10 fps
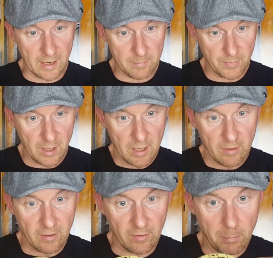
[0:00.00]
It
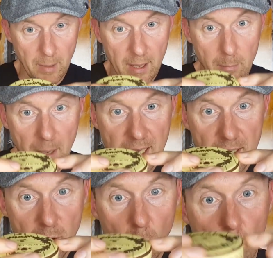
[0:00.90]
says made
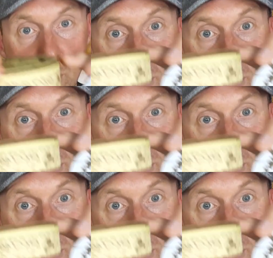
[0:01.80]
in old